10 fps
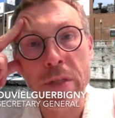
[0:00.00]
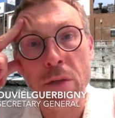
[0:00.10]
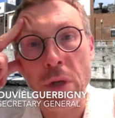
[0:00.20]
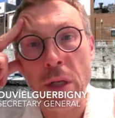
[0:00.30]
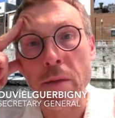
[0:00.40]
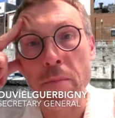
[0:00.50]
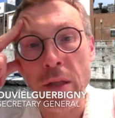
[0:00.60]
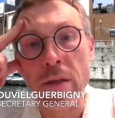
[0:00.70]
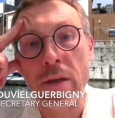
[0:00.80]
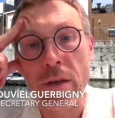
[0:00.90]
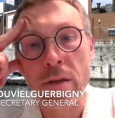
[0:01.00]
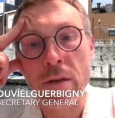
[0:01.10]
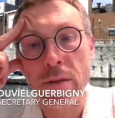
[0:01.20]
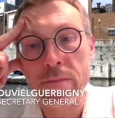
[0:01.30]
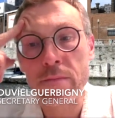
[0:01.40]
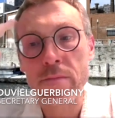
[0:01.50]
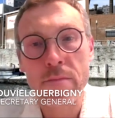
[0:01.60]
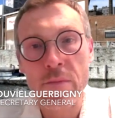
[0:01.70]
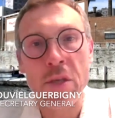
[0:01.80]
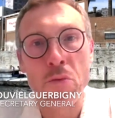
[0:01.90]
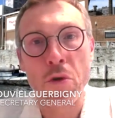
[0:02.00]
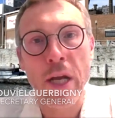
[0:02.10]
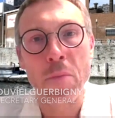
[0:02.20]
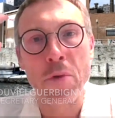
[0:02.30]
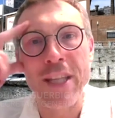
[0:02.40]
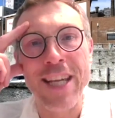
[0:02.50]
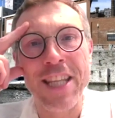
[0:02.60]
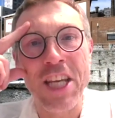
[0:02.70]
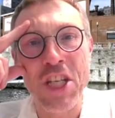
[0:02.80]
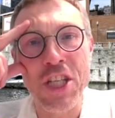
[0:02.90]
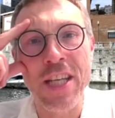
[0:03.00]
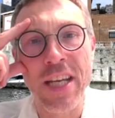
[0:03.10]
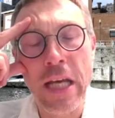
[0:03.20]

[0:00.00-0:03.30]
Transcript: That will demand zero carbon energy